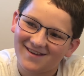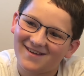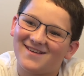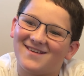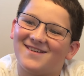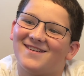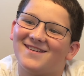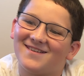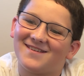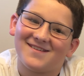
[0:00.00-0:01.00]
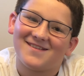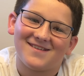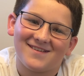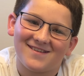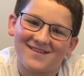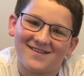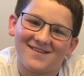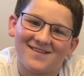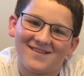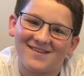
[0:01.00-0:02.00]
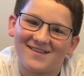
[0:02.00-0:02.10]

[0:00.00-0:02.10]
This person isn't speaking.